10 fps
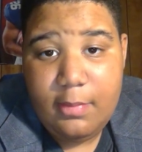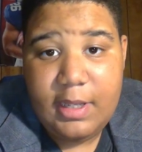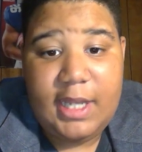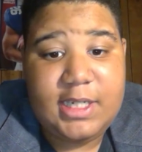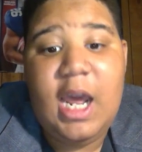
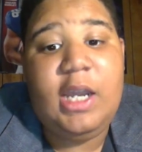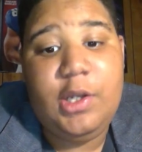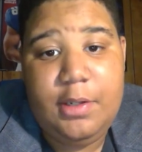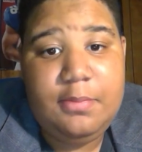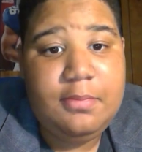That's not
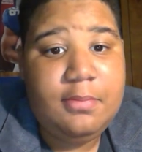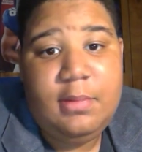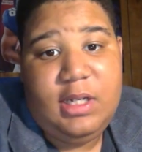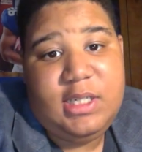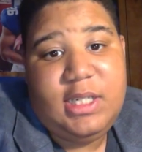good
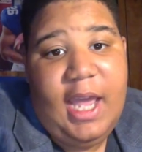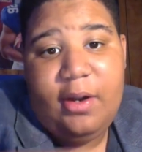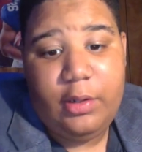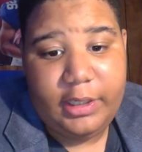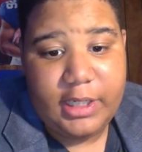against
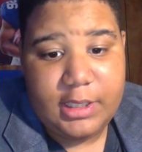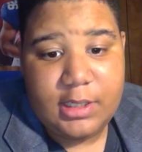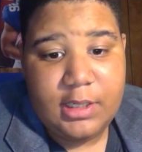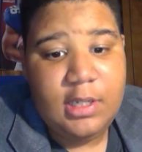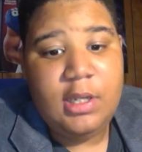Seattle, at least.
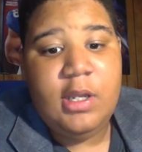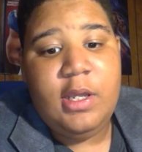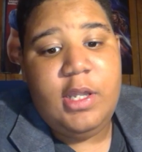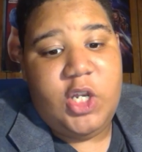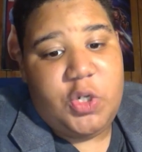
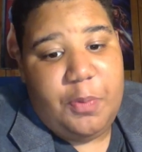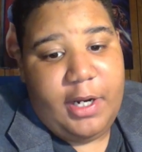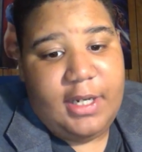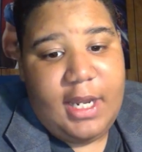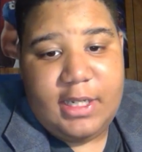This should
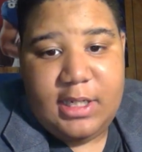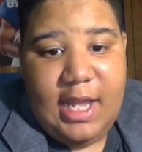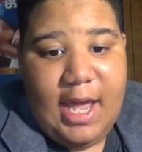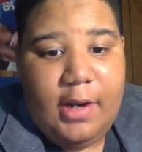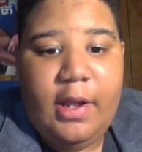break down to
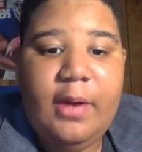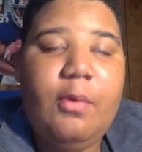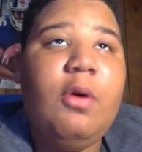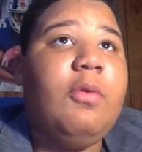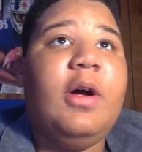Seattle.
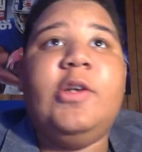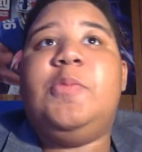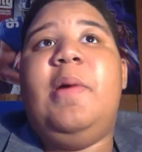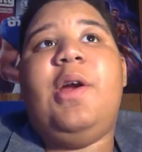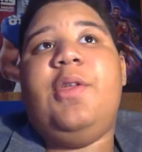I'll
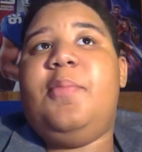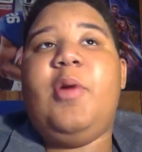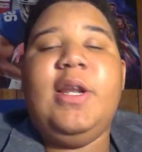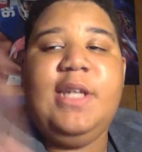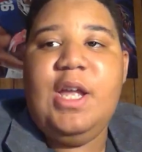spare you the
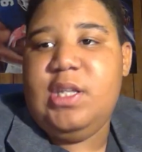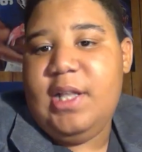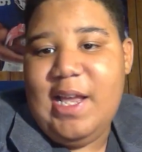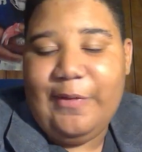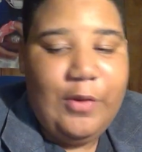breakdowns of the
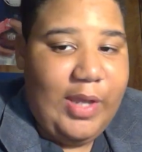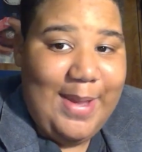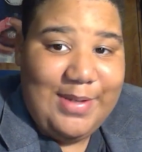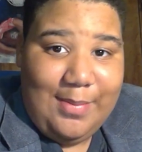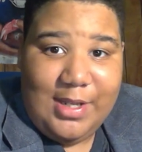last few
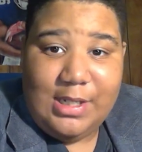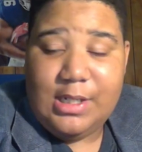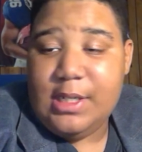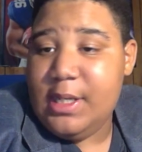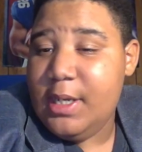games I
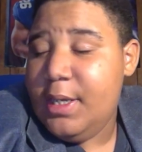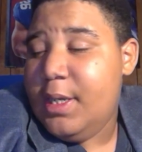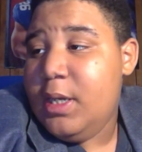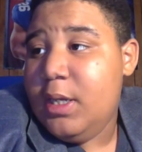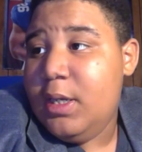missed.
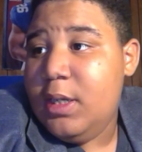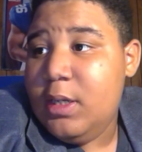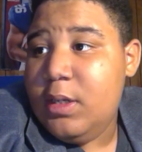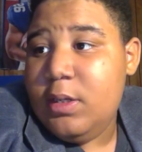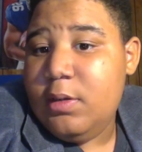
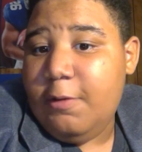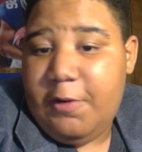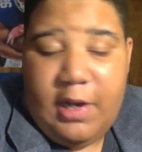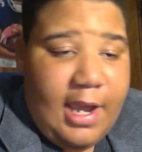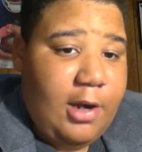For
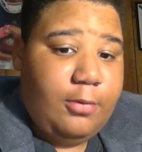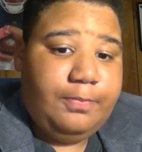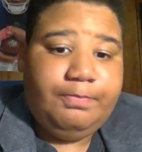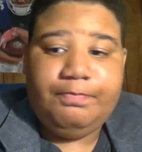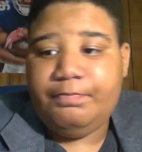now,
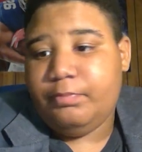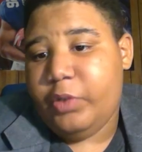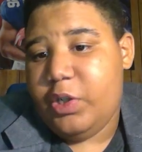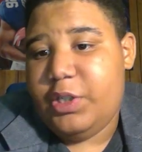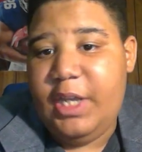
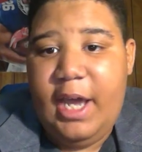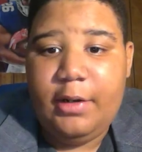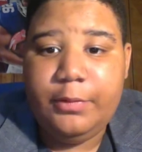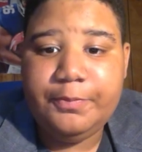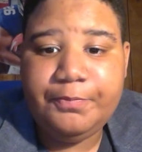there's
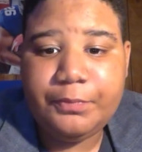Seattle.